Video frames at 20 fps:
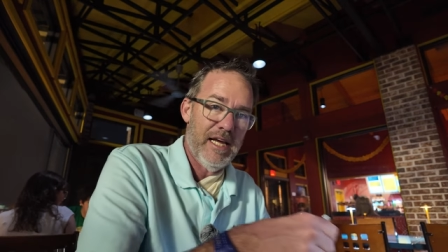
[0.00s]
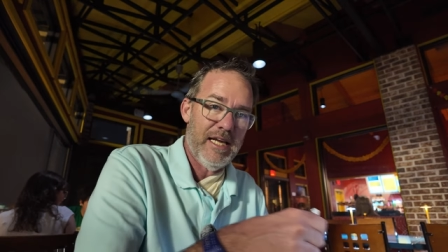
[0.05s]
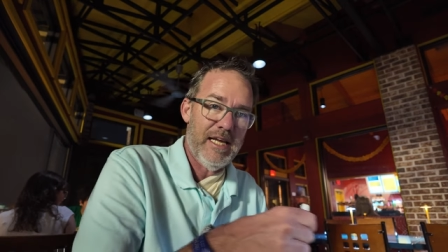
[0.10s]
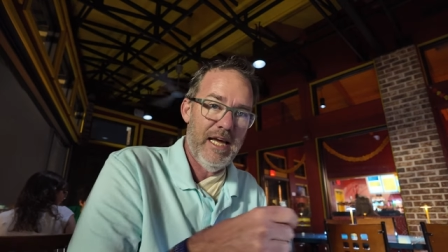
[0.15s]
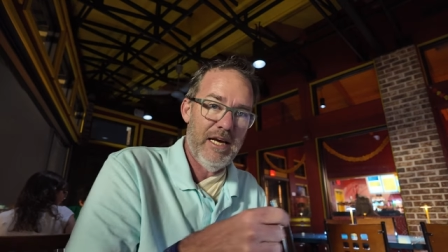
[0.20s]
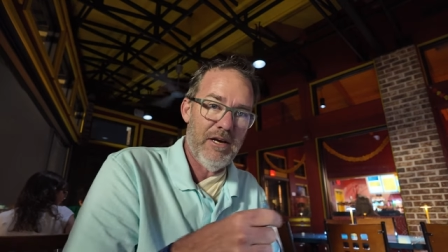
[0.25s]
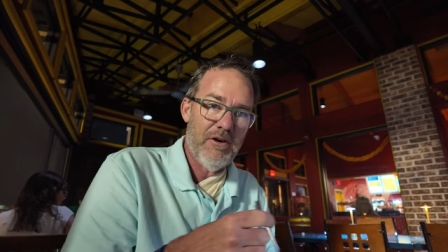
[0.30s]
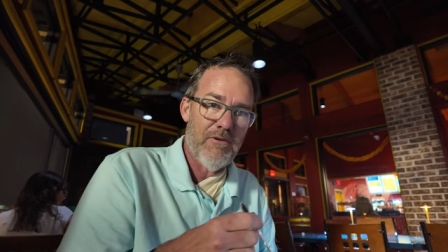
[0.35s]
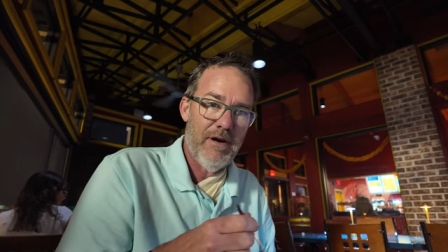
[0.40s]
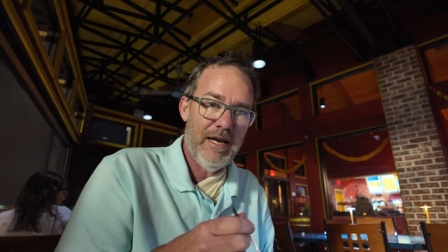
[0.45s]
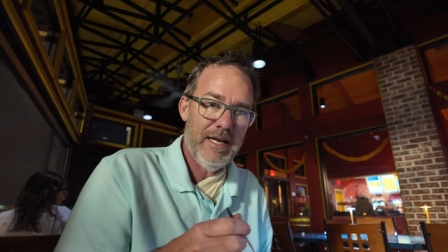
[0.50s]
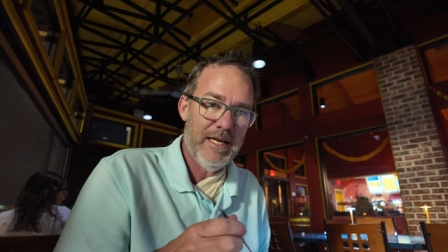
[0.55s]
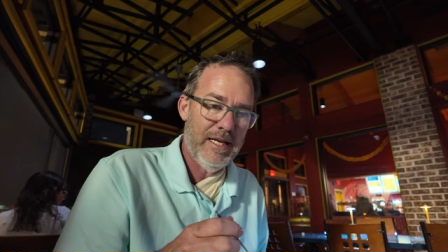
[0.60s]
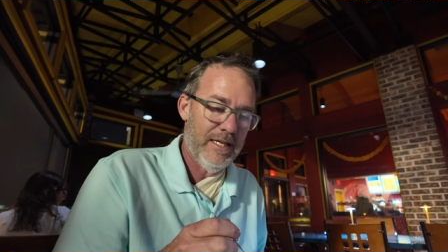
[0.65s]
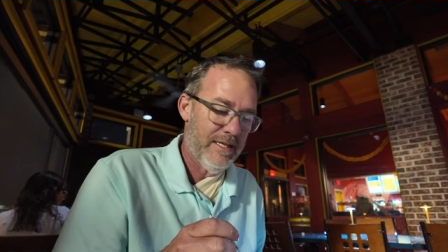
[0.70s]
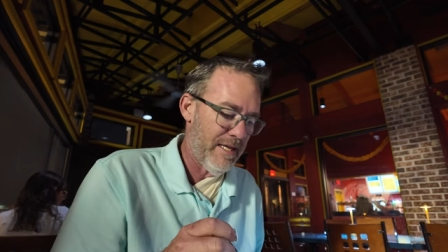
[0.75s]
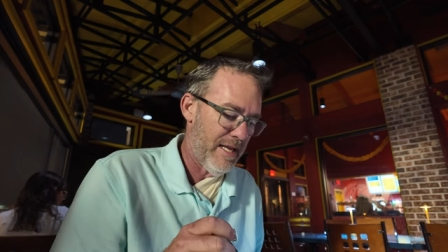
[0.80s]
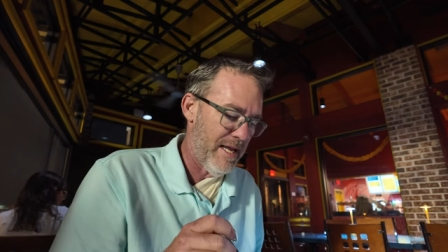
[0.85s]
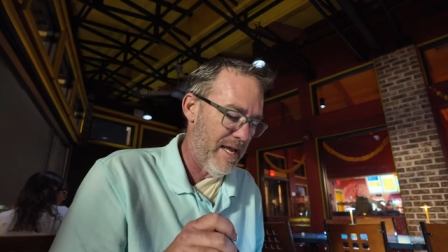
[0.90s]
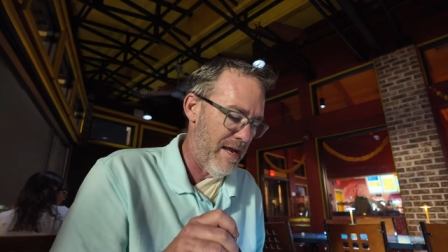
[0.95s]
I can't quite
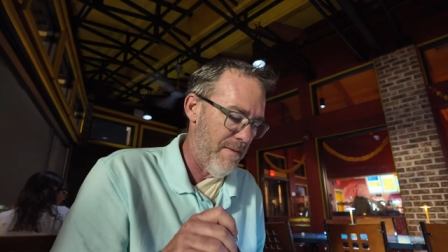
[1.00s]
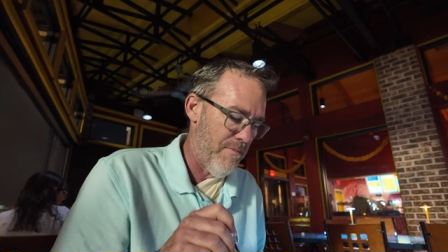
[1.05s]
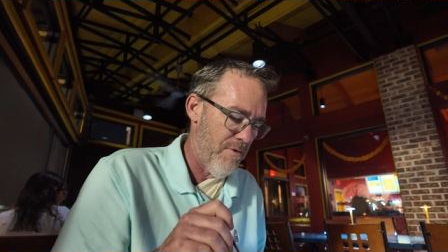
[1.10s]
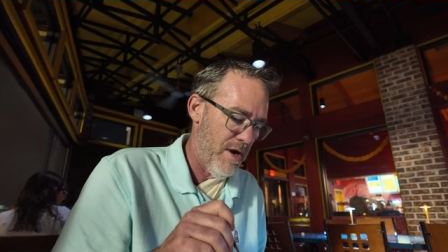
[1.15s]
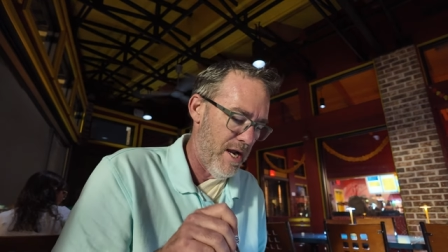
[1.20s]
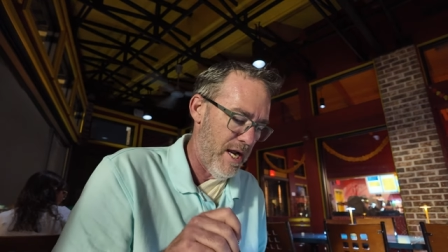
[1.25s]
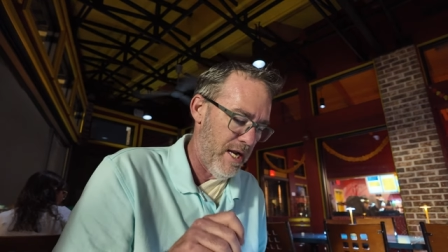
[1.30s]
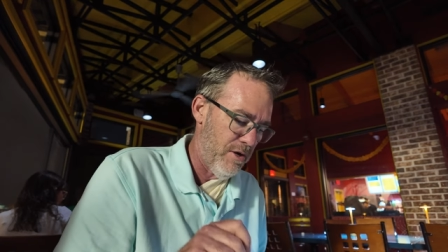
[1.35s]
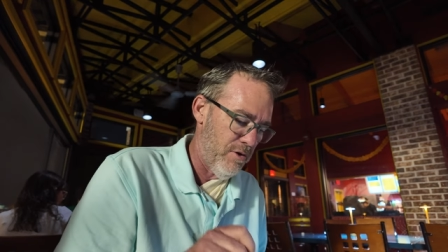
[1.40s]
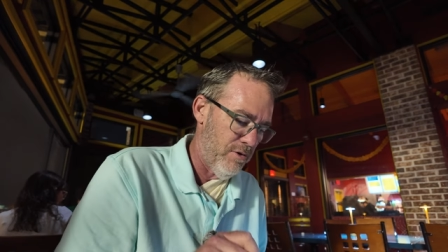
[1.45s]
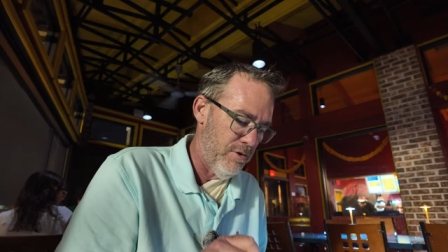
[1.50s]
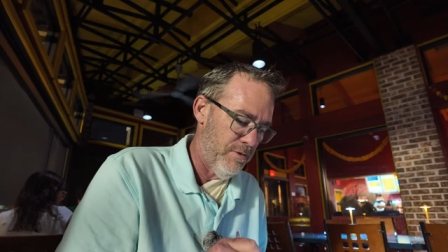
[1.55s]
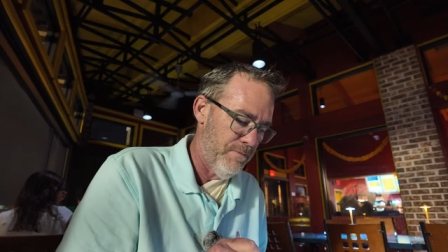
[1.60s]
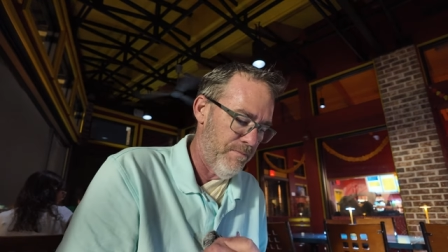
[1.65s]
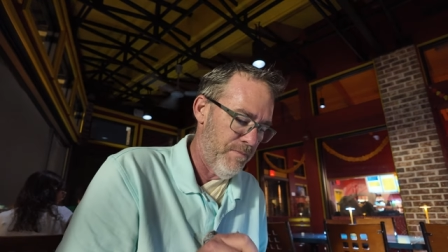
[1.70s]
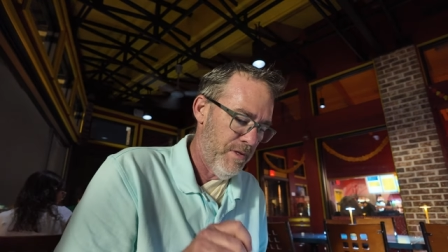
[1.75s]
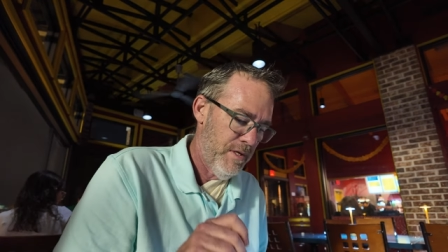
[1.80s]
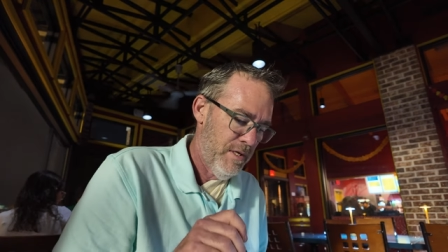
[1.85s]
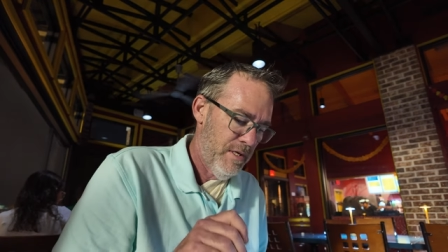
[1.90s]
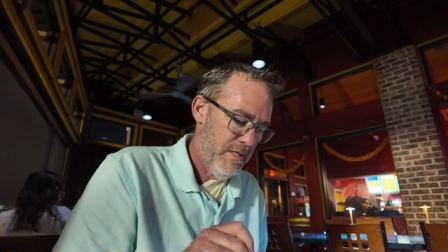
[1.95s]
get the camera angle
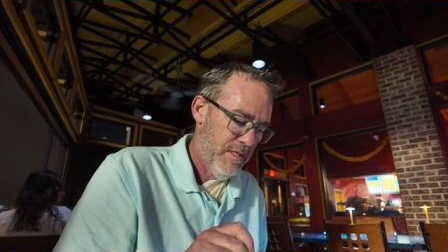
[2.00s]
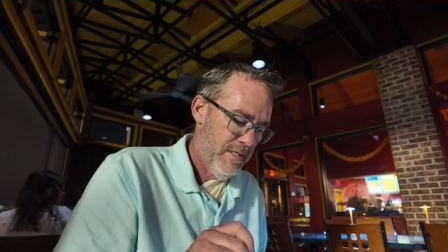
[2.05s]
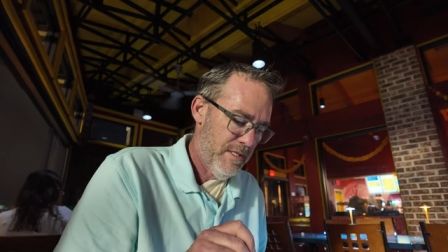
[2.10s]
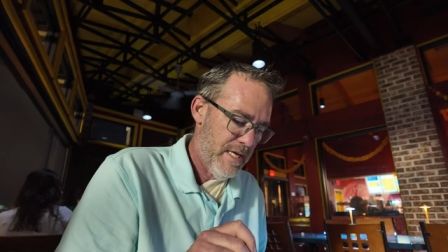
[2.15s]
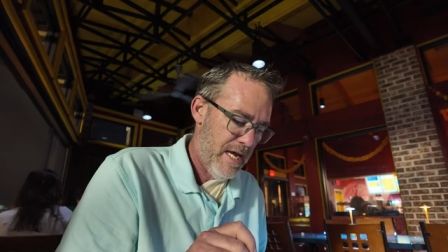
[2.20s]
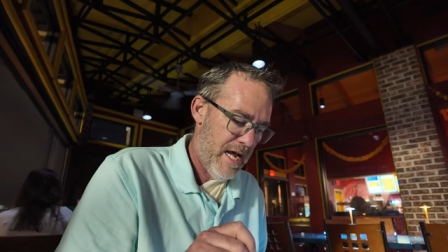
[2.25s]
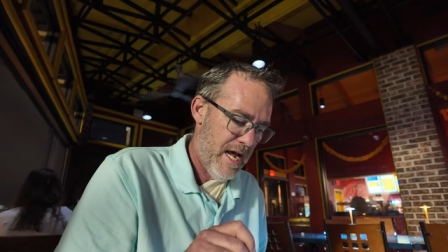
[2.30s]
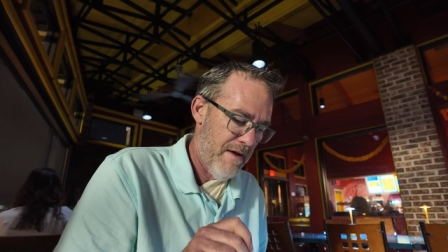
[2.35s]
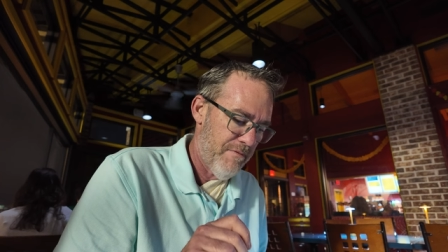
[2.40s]
to